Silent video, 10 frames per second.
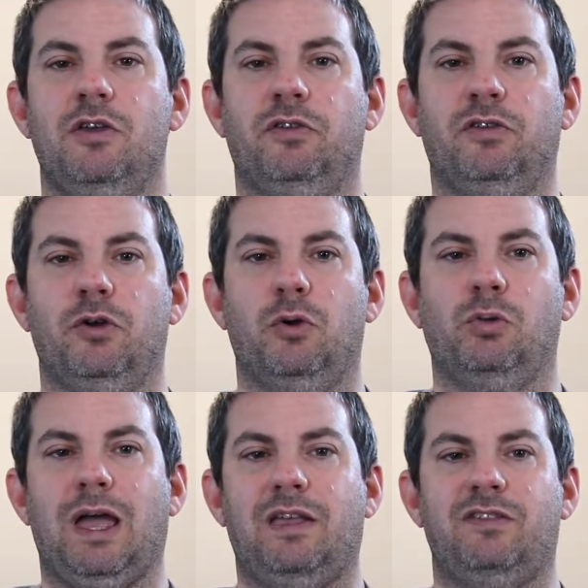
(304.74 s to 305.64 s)
So
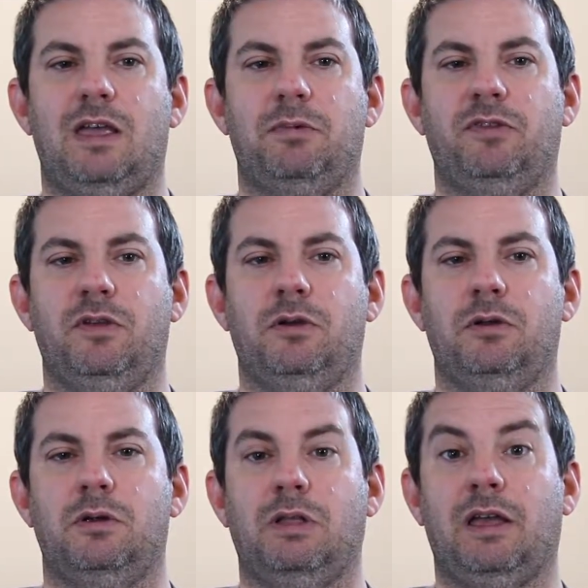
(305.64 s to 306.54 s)
last
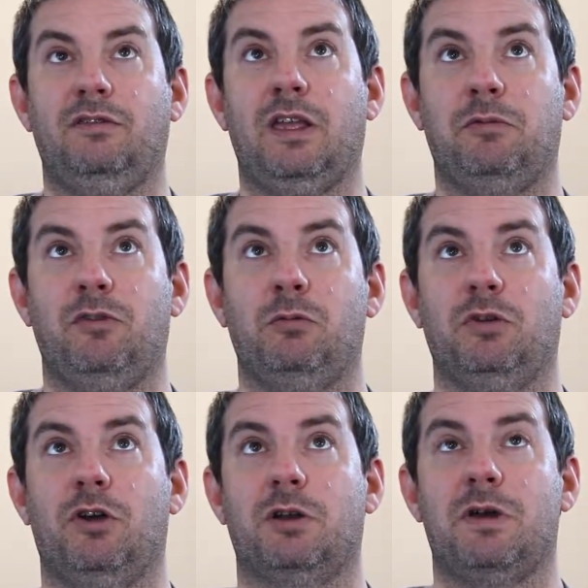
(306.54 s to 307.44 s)
episode we
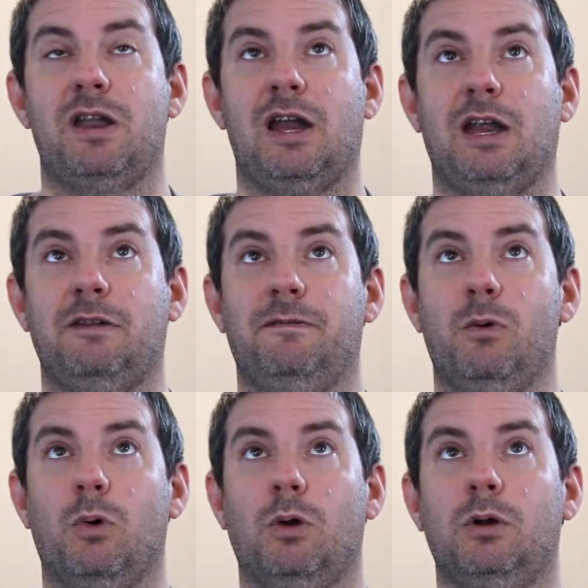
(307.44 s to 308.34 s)
talked about
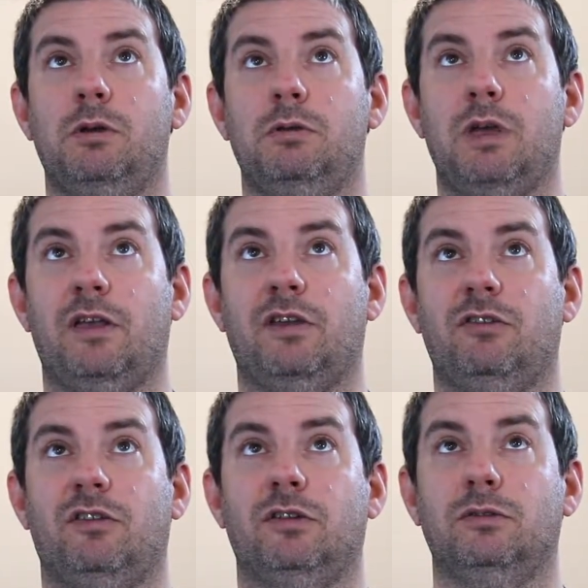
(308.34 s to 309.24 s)
994, as I
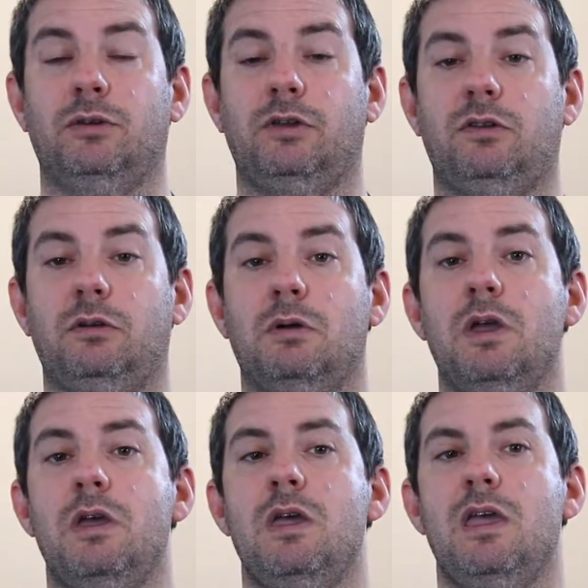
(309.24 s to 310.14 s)
just alluded to,
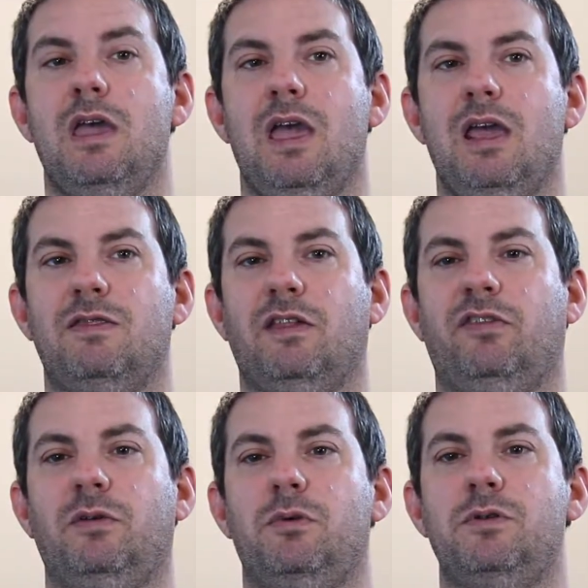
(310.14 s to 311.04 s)
and that
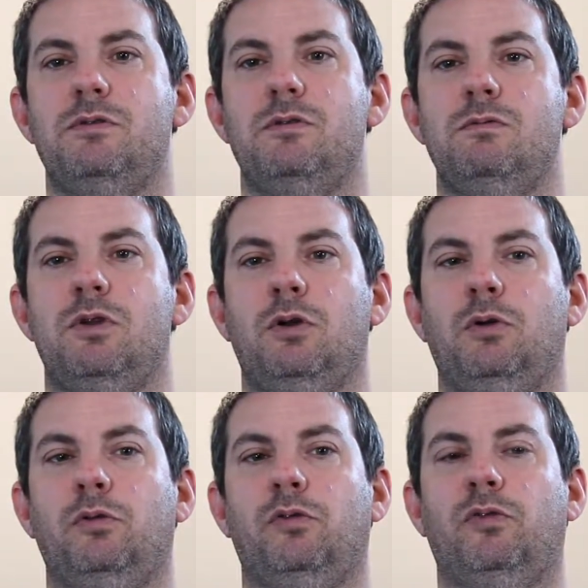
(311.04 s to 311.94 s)
someone who
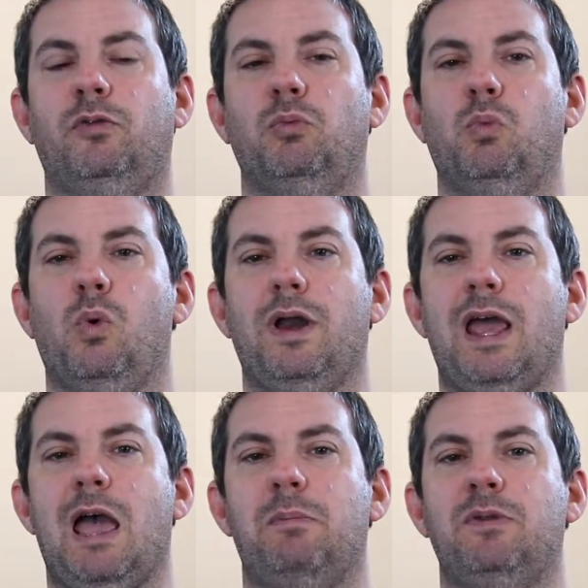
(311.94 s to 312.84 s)
knows what
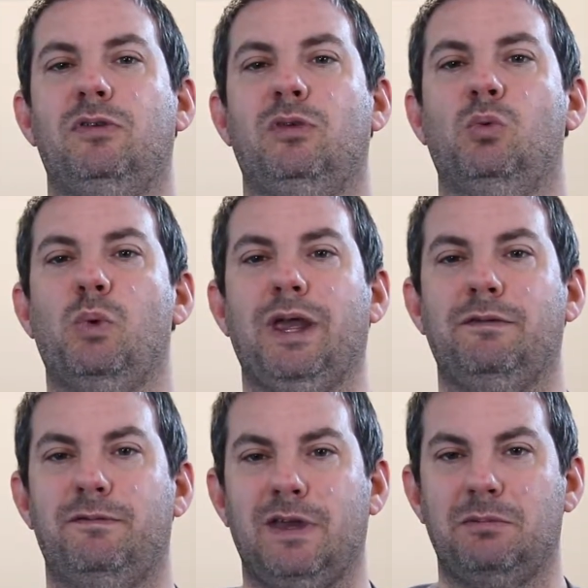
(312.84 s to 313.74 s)
happened to the Wayne
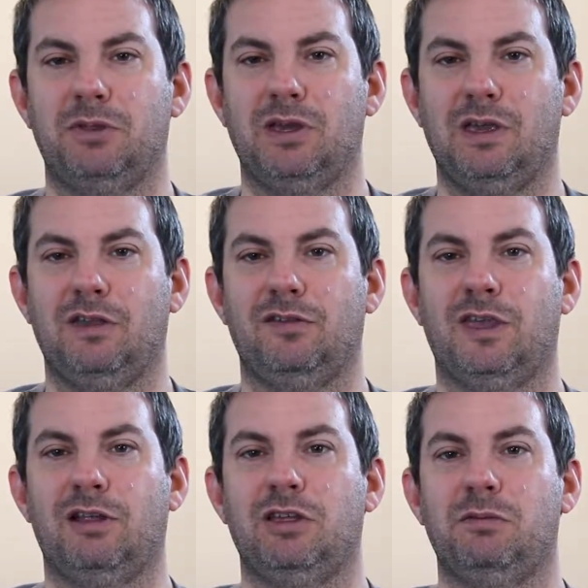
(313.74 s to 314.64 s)
family is
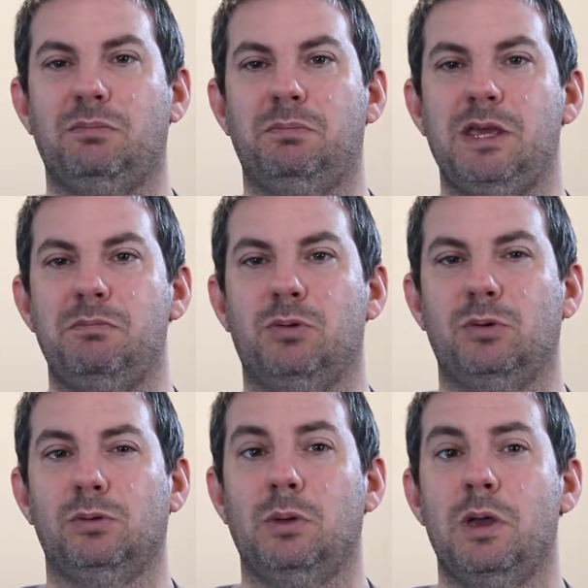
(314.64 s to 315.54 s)
killing
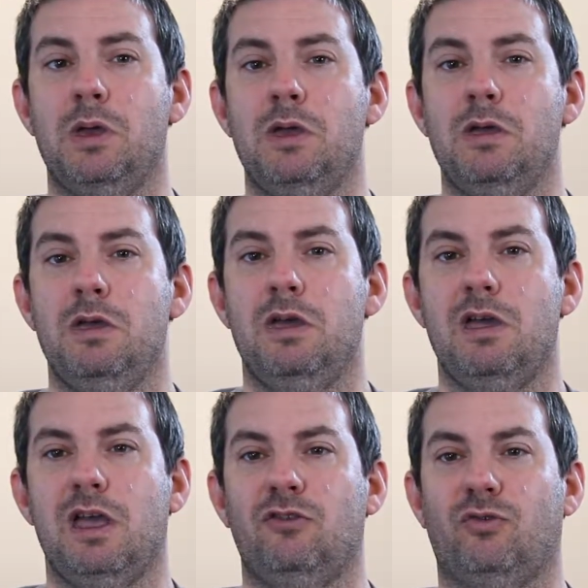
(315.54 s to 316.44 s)
people
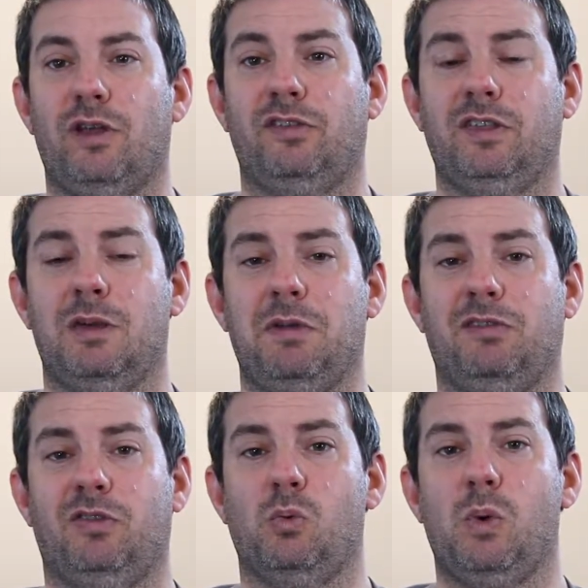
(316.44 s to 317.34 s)
and dressing them
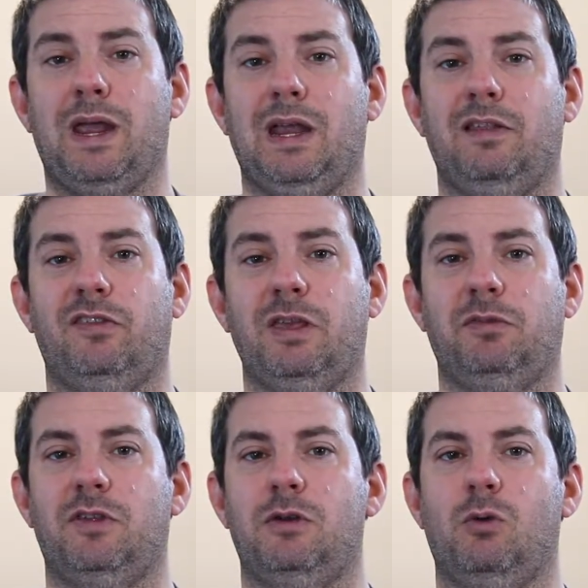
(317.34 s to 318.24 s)
as the Wayne,
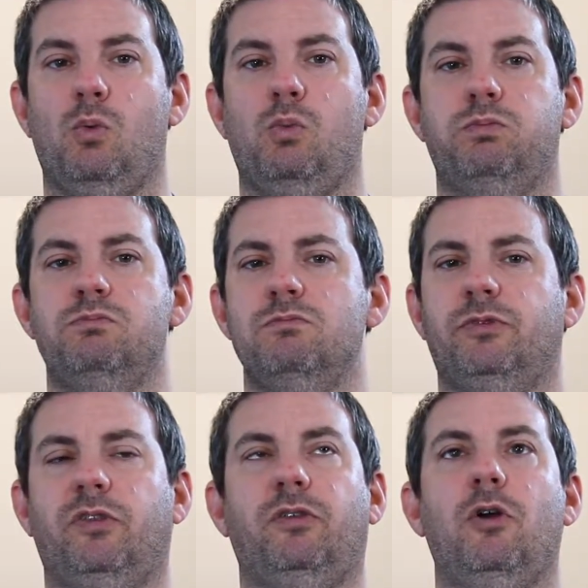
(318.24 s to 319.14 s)
seems to know
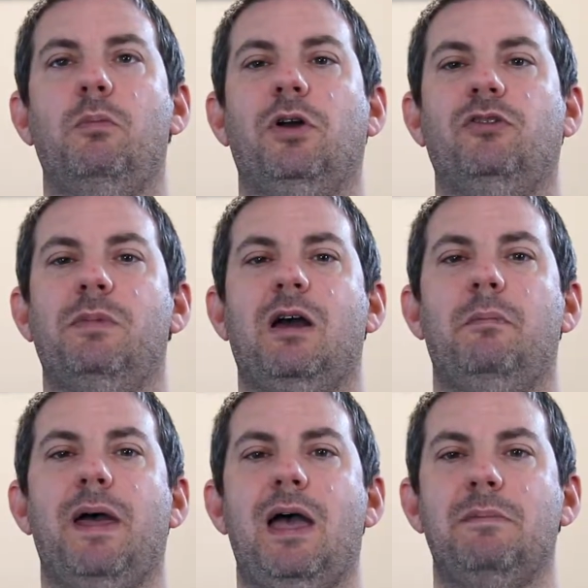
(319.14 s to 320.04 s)
so much
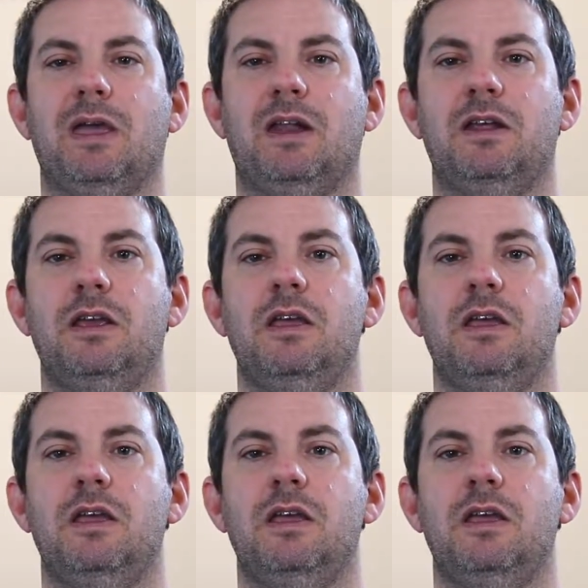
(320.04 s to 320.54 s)
about Batman.